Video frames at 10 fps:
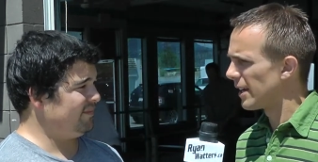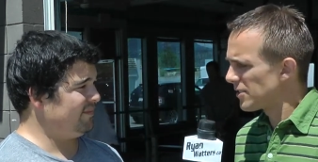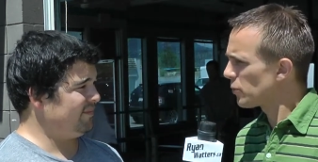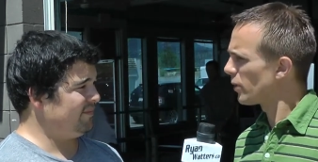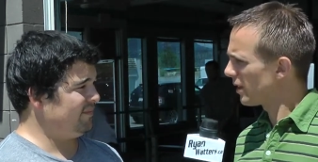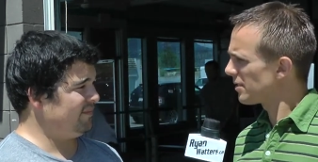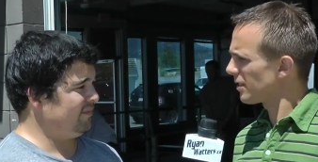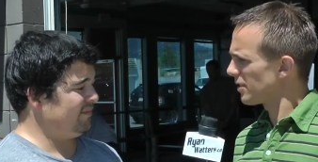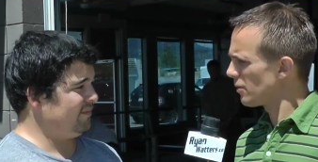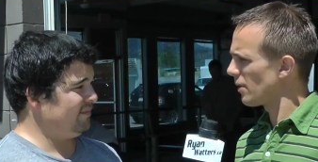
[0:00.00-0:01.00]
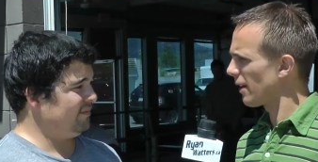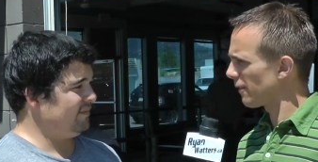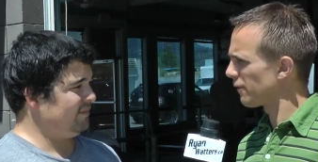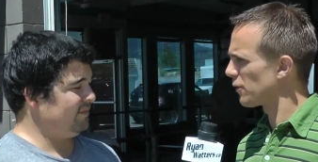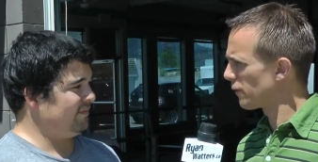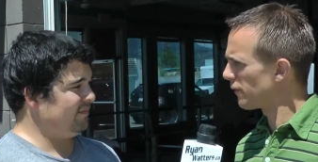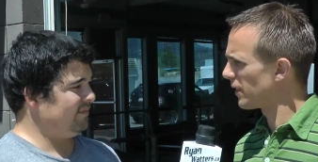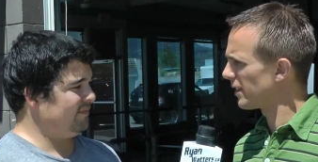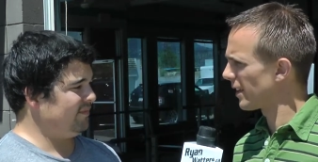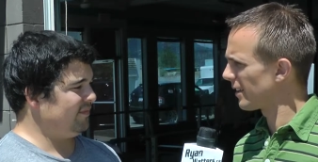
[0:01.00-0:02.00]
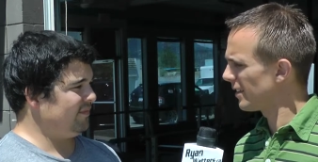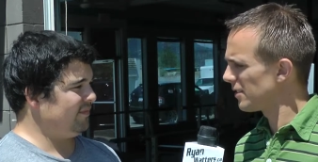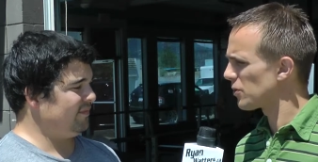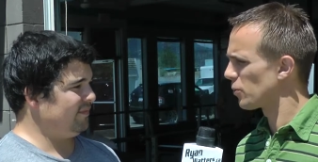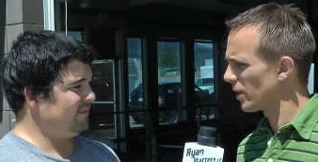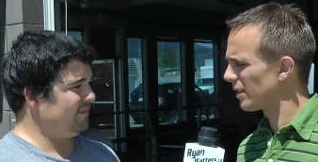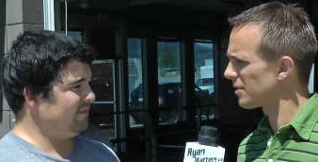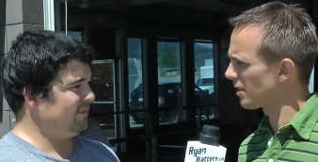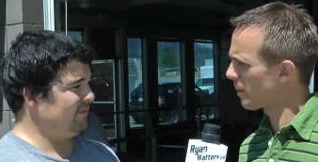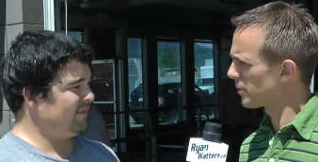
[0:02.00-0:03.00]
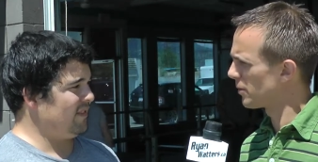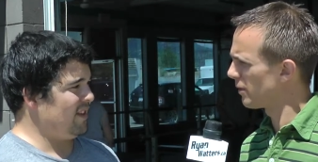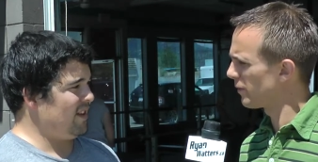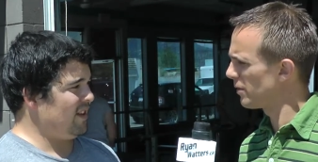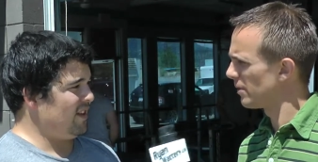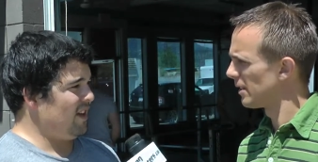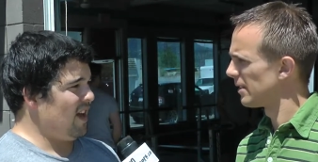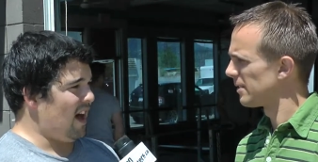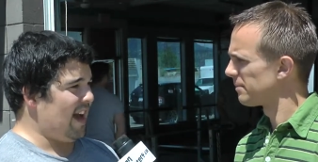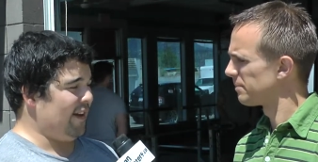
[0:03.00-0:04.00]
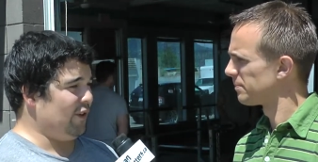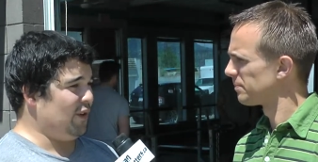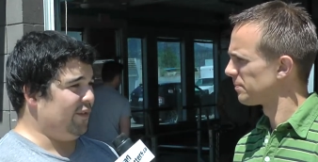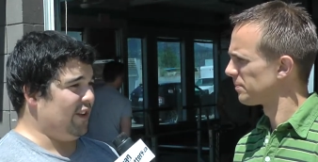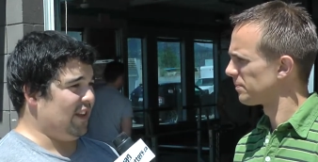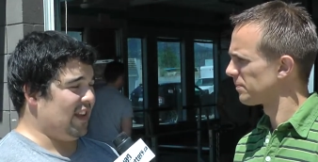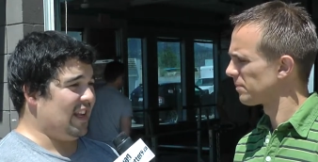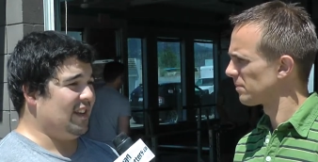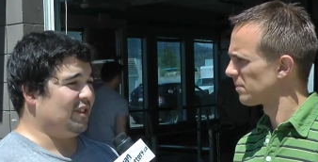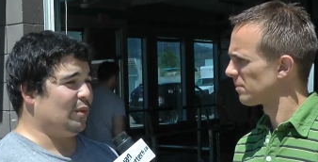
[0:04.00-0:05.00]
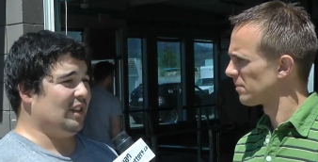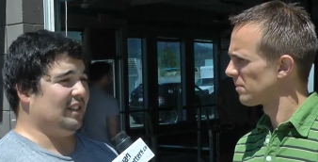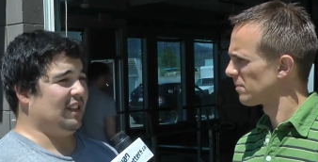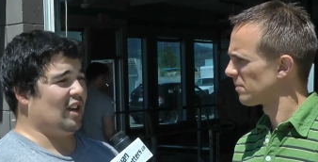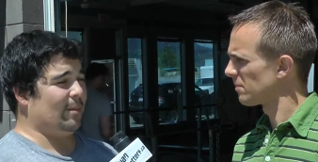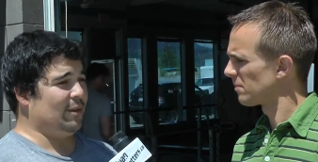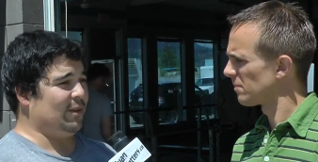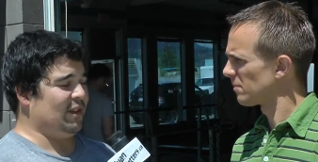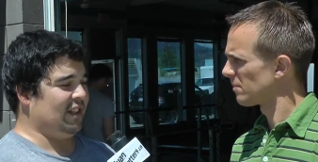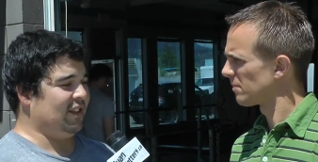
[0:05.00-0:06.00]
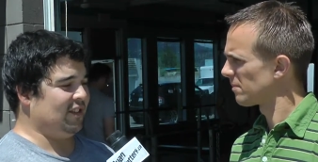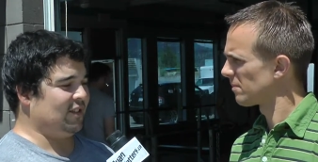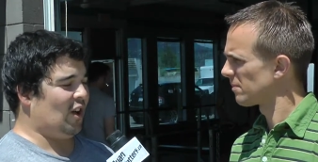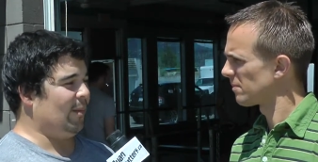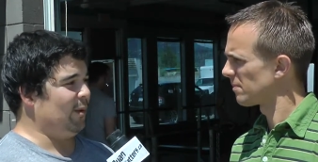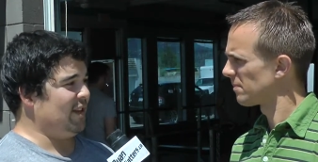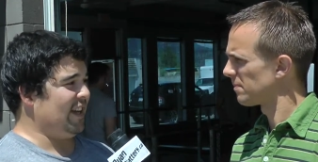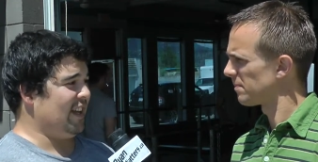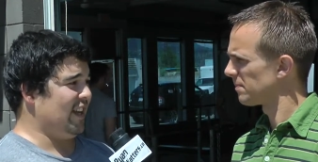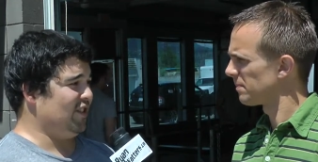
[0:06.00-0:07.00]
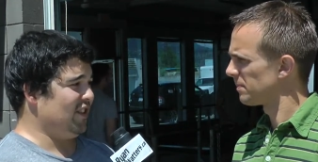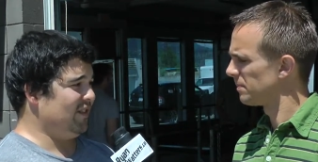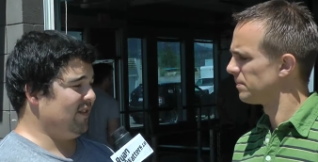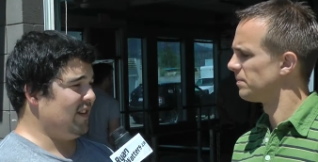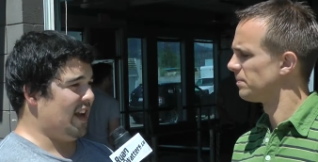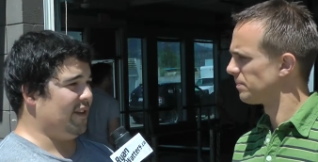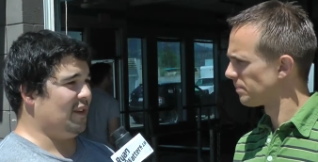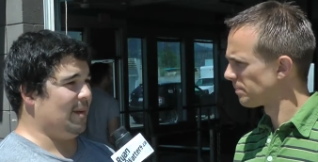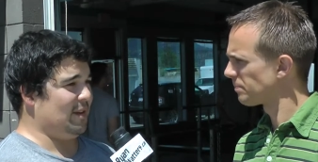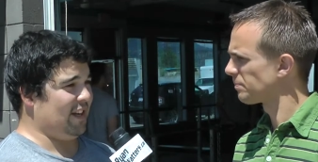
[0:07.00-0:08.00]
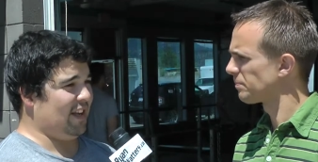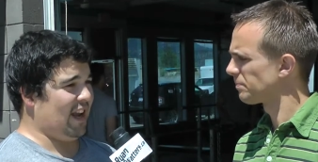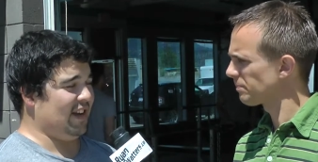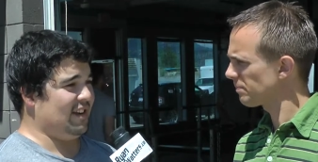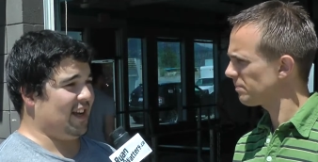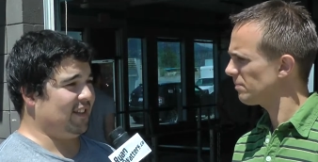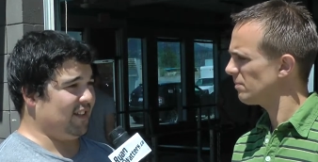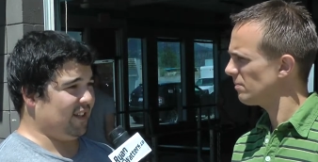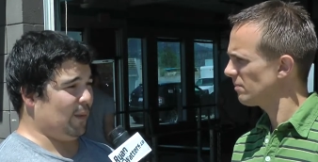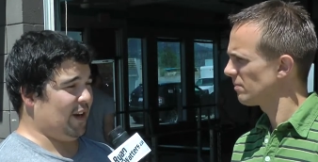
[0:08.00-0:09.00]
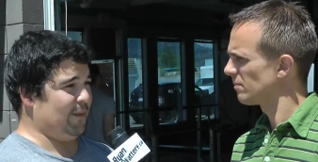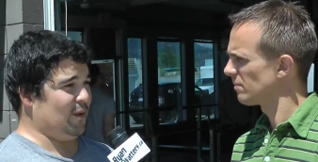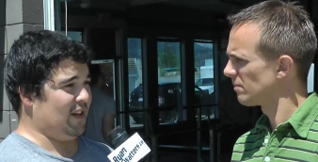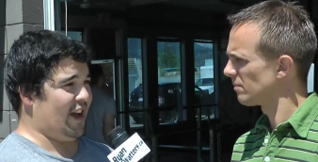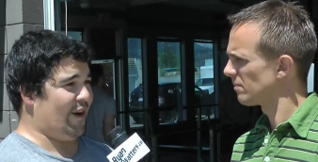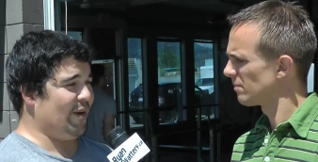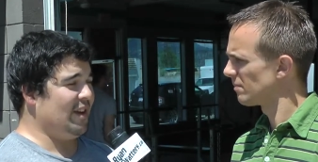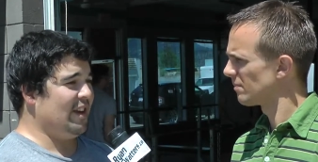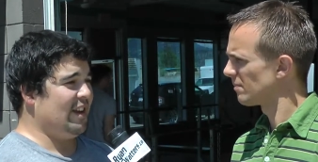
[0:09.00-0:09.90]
Speaker 1: is it realistic? Do you have a good feeling that it is a realistic opportunity for you? I
Speaker 2: have a good feeling that it is a realistic opportunity because it's all about dedication. Mm-hmm. And if I'm dedicated and I stick to what I'm doing now